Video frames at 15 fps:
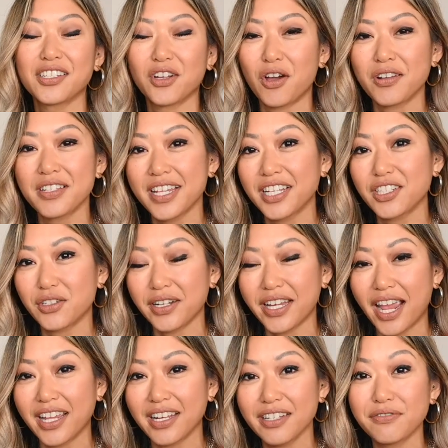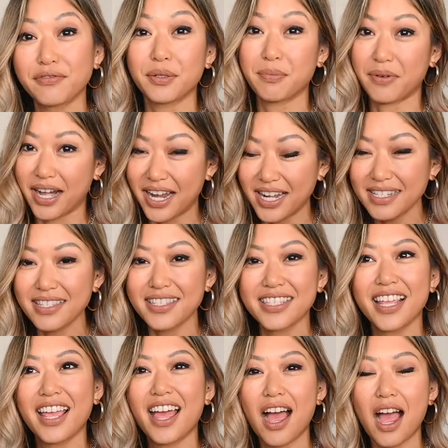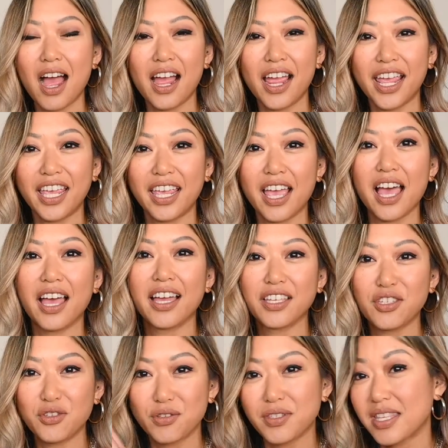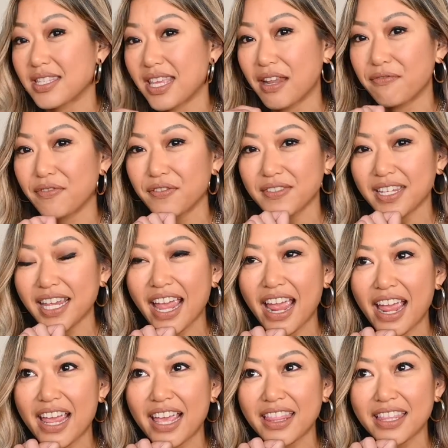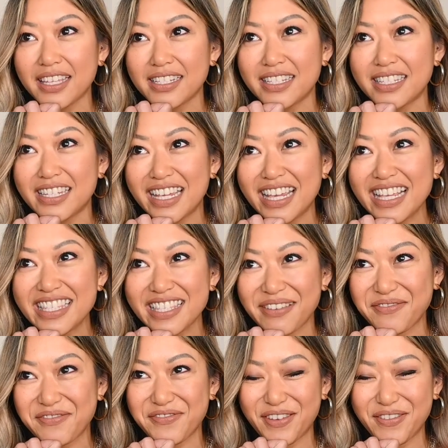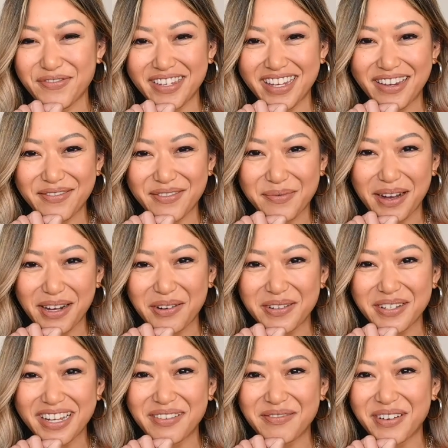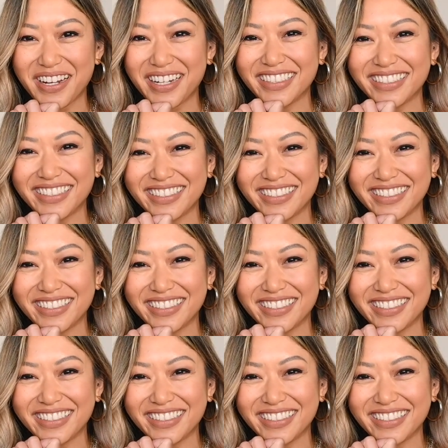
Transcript: a content creator for brands. I use the Z50 and the D750 for my content work.